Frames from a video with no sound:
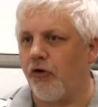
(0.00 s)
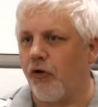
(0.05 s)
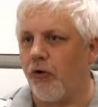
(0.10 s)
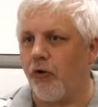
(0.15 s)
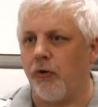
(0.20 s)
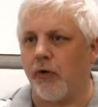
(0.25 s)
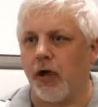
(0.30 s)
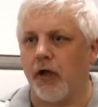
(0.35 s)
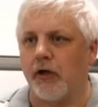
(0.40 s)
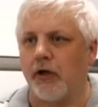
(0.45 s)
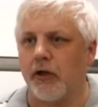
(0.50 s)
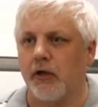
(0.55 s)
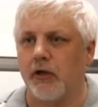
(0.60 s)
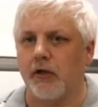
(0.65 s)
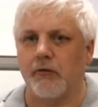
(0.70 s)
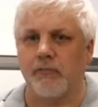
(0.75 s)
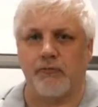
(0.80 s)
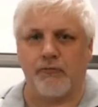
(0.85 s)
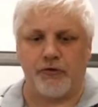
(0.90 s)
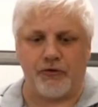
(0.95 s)
So
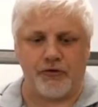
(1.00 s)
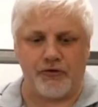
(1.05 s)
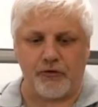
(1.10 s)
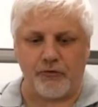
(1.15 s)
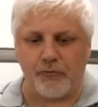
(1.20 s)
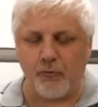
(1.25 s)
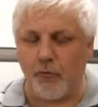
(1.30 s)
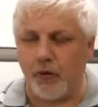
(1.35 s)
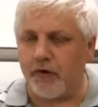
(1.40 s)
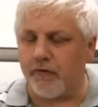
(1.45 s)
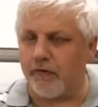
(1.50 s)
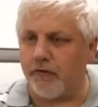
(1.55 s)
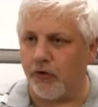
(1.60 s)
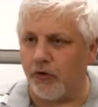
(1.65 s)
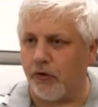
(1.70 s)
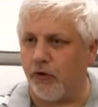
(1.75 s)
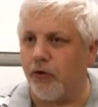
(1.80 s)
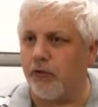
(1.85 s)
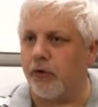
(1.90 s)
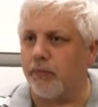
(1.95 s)
one of
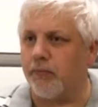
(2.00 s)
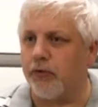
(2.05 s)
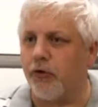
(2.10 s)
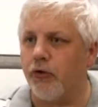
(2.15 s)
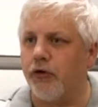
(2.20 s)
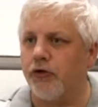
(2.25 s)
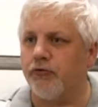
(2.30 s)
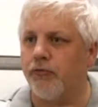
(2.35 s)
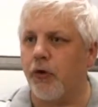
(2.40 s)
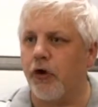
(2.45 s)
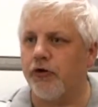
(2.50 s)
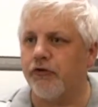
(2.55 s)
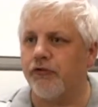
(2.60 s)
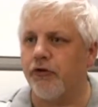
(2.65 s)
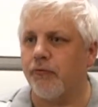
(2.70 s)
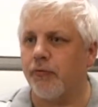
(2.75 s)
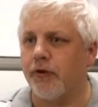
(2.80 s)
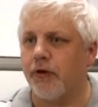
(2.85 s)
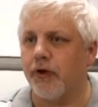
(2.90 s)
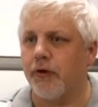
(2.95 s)
your own employees walks
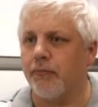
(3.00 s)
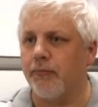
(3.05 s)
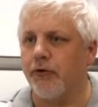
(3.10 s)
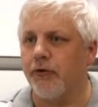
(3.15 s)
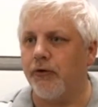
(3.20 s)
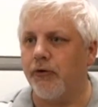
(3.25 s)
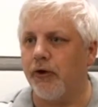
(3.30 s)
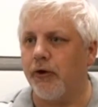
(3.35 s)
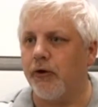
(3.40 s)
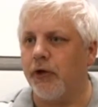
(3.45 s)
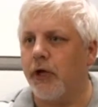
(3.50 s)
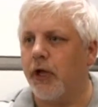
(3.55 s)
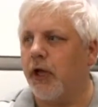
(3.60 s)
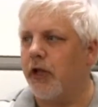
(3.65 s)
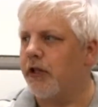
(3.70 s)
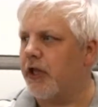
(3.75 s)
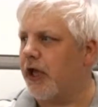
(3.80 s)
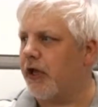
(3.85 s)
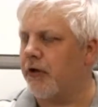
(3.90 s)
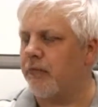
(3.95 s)
in with a computer.
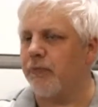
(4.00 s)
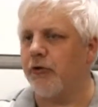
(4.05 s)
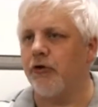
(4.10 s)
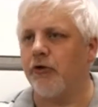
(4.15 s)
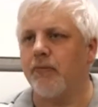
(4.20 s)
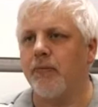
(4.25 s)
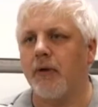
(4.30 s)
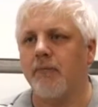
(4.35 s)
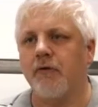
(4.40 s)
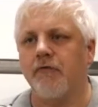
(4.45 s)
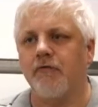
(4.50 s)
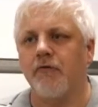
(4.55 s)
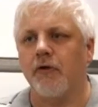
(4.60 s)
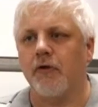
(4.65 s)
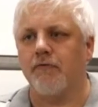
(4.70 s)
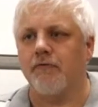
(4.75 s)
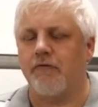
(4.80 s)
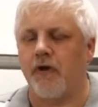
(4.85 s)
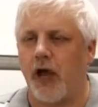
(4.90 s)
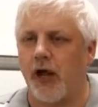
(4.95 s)
That computer may be
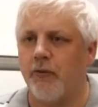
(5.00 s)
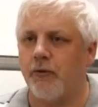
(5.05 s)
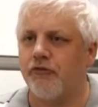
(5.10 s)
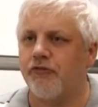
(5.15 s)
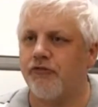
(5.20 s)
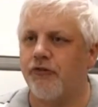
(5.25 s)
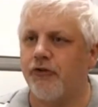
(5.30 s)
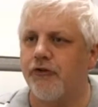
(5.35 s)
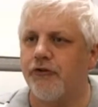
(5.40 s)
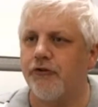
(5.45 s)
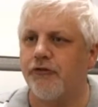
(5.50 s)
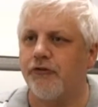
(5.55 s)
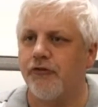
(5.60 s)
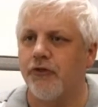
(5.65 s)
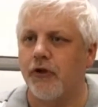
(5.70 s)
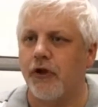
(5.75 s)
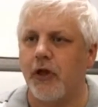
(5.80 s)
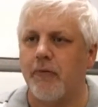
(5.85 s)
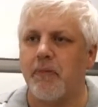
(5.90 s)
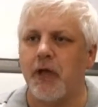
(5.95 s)
full of viruses.
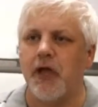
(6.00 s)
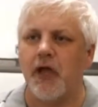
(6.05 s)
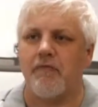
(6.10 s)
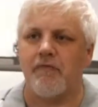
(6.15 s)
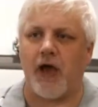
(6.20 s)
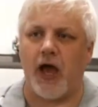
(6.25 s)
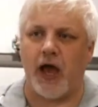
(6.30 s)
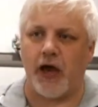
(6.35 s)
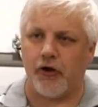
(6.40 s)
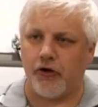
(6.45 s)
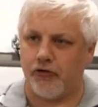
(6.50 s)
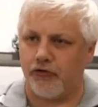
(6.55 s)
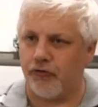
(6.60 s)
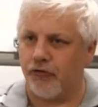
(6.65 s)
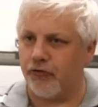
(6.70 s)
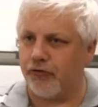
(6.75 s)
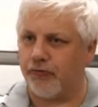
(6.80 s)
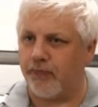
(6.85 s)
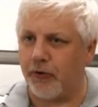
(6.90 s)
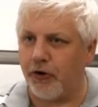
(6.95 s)
It may have hacker
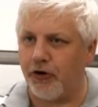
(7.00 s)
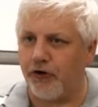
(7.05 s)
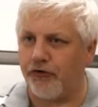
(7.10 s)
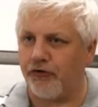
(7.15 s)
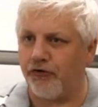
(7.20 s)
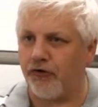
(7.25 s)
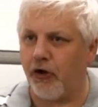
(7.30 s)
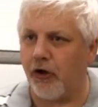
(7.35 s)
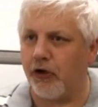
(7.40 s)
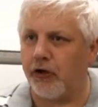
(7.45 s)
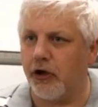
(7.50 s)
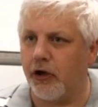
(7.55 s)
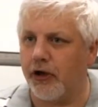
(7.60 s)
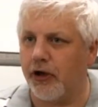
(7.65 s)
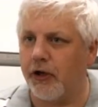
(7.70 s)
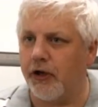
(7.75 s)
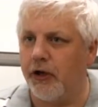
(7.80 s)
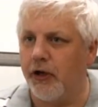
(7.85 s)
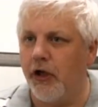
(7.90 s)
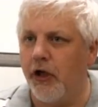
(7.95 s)
tools pre-installed
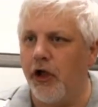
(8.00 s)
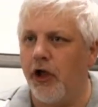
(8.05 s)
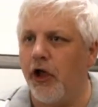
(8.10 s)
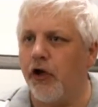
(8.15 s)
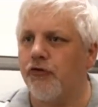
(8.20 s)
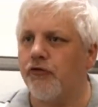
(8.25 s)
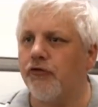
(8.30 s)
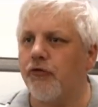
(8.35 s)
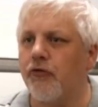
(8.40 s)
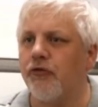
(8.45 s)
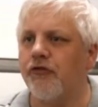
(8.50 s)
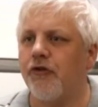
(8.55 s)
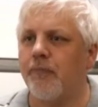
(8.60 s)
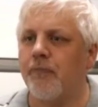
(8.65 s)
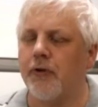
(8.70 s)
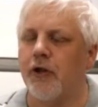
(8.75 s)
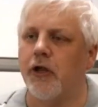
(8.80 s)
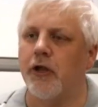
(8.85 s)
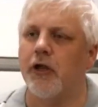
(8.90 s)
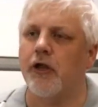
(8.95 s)
on it. As soon as they
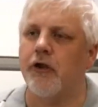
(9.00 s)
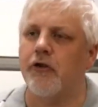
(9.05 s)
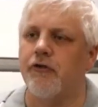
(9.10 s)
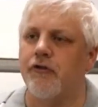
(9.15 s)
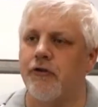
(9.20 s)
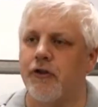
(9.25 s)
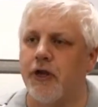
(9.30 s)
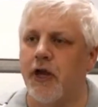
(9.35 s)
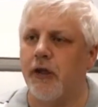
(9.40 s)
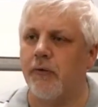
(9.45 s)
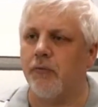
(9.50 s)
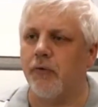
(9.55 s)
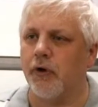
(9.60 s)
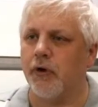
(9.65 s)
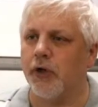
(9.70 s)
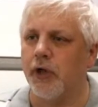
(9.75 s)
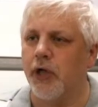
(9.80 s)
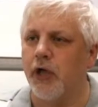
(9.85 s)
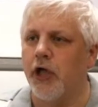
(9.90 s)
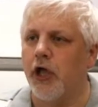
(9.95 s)
plug it into the
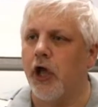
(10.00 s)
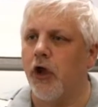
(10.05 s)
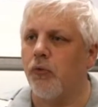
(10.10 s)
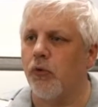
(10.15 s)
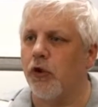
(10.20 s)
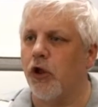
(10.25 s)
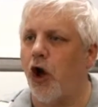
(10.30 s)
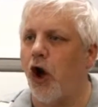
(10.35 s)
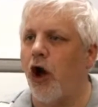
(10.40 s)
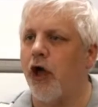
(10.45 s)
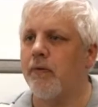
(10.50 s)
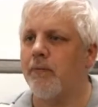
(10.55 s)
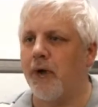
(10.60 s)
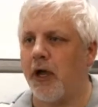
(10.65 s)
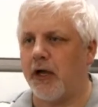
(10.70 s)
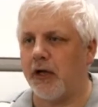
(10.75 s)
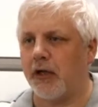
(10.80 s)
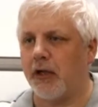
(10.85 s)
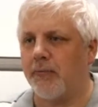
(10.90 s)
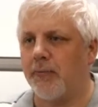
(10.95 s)
network, it will
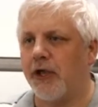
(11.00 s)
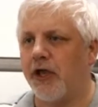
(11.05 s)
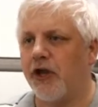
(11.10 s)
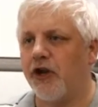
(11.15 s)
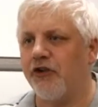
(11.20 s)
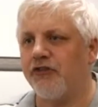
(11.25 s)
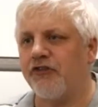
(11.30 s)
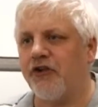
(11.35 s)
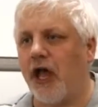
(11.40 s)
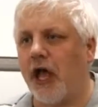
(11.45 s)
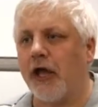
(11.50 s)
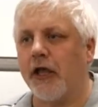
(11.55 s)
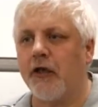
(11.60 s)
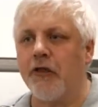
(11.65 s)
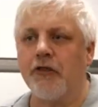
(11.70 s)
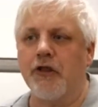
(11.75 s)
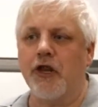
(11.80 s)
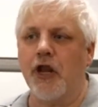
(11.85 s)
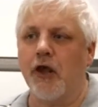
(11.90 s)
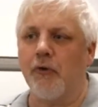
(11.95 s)
automatically begin
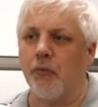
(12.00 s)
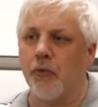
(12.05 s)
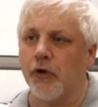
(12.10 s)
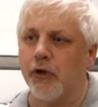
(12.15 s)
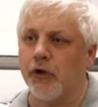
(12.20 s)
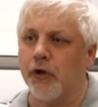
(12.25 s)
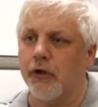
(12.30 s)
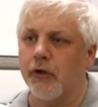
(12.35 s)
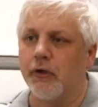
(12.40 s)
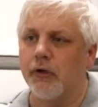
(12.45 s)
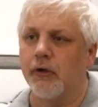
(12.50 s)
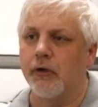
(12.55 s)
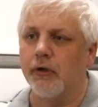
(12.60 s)
attacking the network.